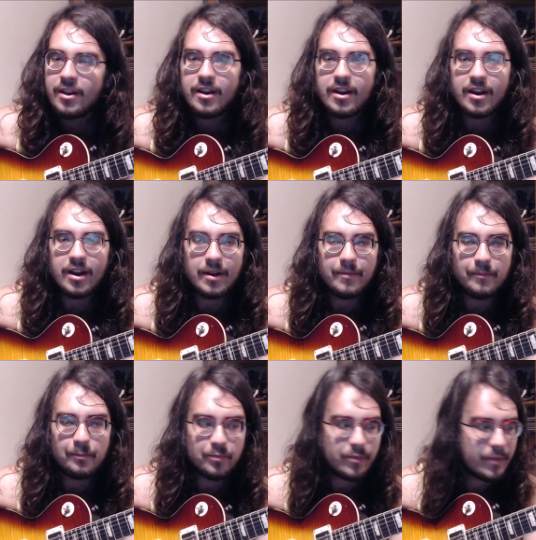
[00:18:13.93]

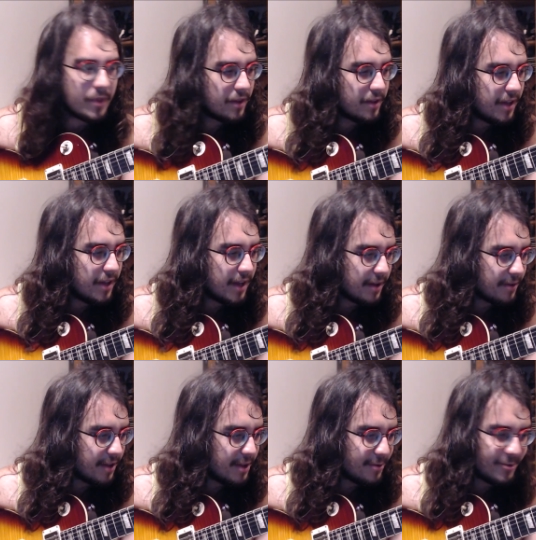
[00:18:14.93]
Yeah,
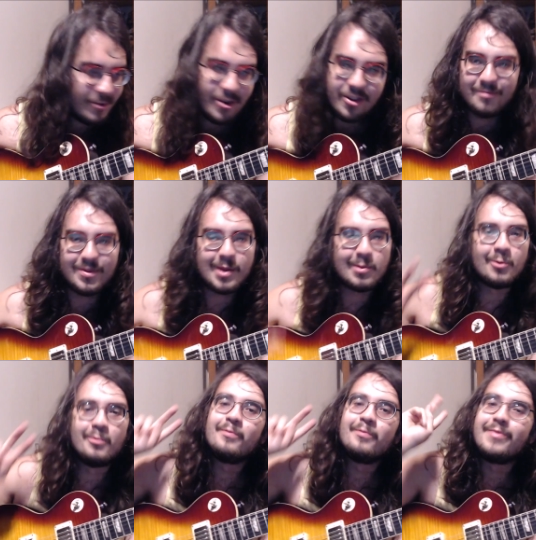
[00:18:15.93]
keep on rocking, people.
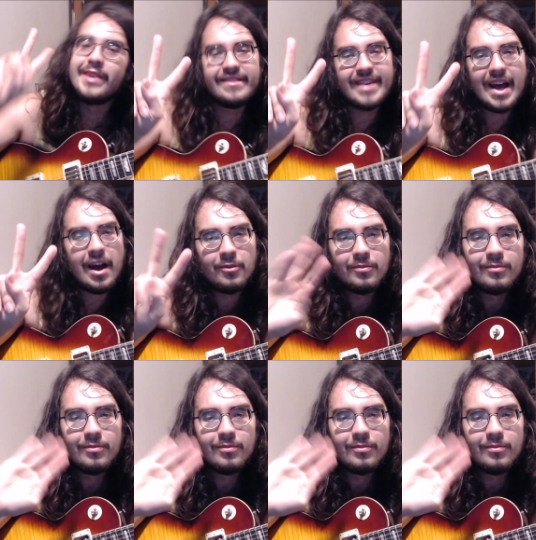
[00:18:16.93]
Peace out.